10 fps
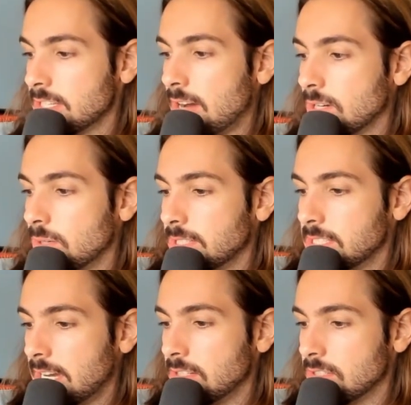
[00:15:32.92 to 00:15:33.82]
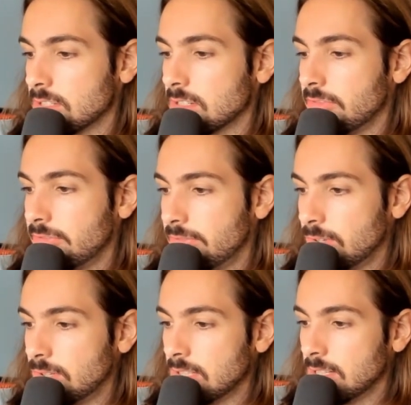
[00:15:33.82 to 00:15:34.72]
going to enter
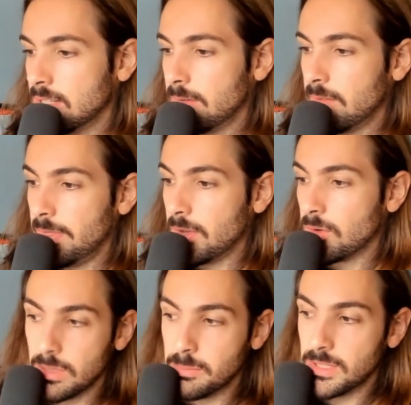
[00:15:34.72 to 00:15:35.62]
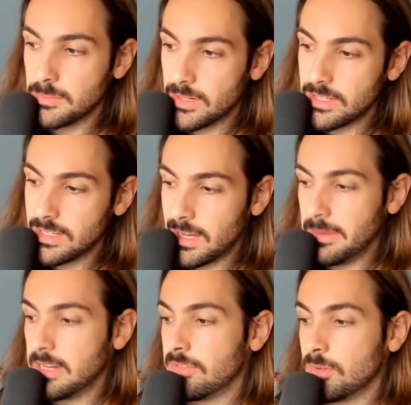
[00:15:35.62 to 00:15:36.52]
full rebuild mode. I mean,
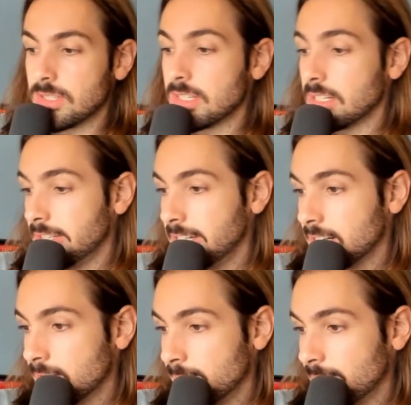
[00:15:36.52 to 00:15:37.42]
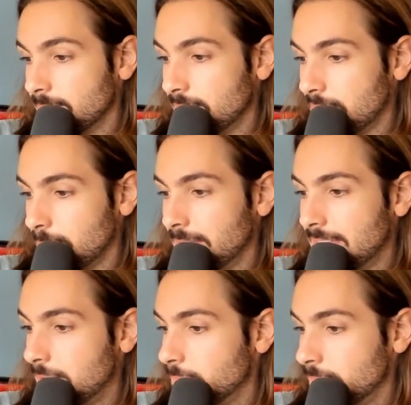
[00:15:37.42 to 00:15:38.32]
if it wasn't clear from
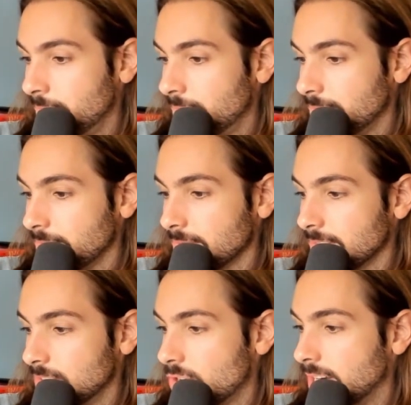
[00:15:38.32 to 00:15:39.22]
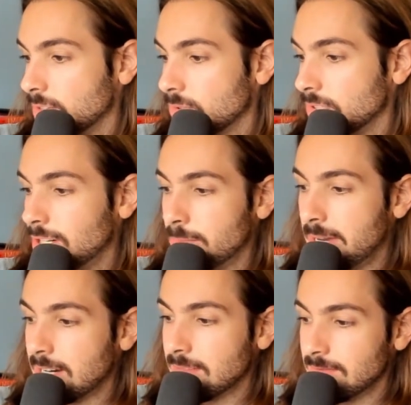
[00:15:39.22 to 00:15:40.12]
them trading Rudy
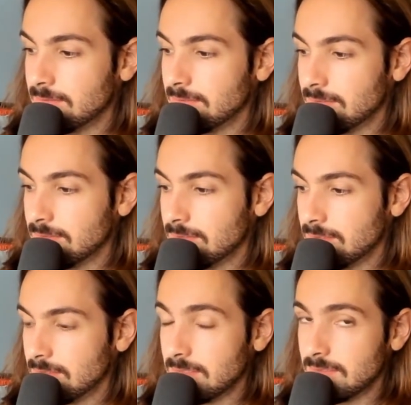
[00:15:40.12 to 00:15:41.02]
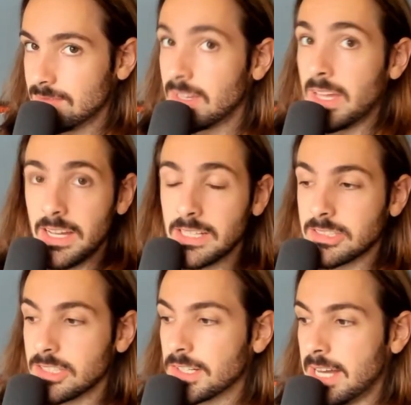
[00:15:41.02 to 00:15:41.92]
Gobert, it's
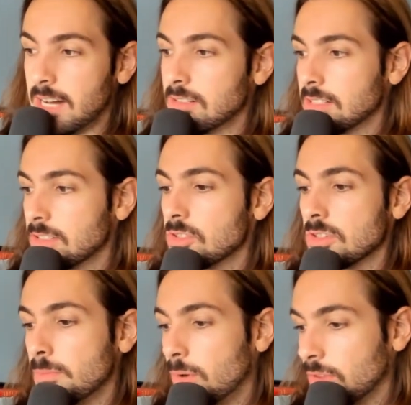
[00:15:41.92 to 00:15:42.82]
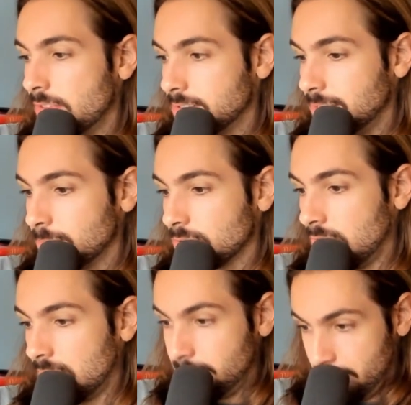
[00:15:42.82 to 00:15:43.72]
clear now because both of their teams are
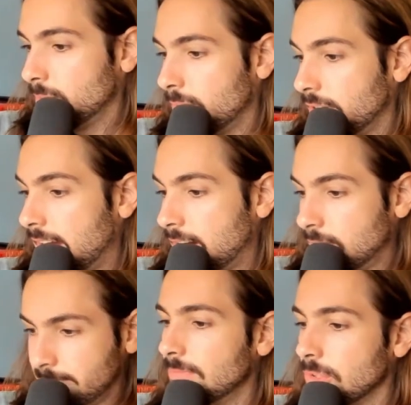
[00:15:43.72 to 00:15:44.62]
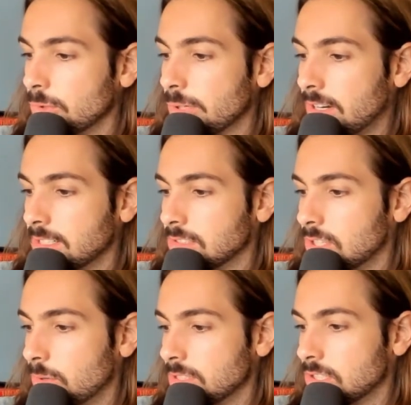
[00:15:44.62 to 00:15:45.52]
gone. But now Utah is
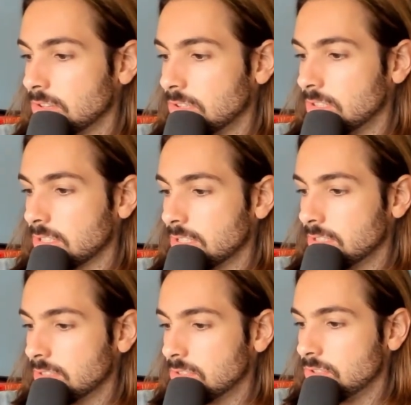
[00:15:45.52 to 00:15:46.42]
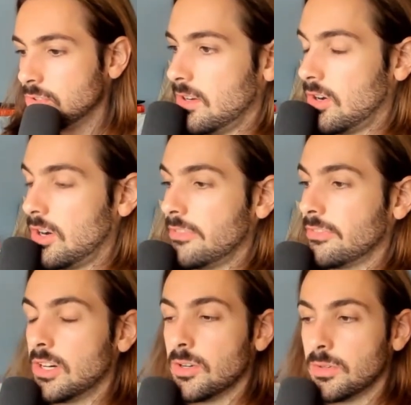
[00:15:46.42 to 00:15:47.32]
going to look to
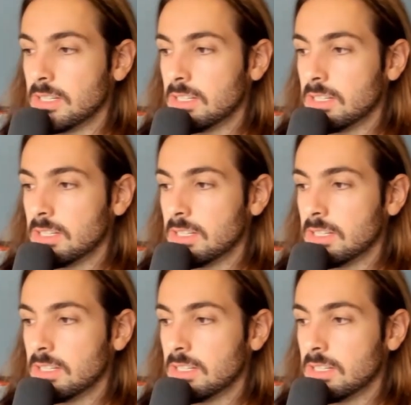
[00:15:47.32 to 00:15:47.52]
offload